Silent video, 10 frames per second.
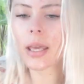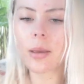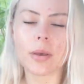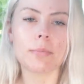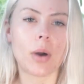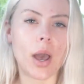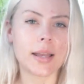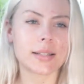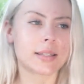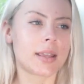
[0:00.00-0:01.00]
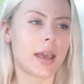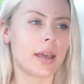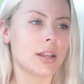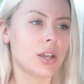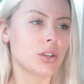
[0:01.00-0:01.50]
Keep in mind
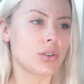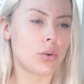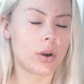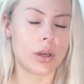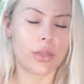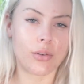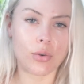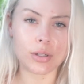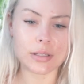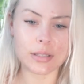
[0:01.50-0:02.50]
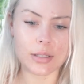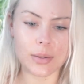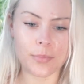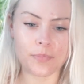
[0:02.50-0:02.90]
that your thoughts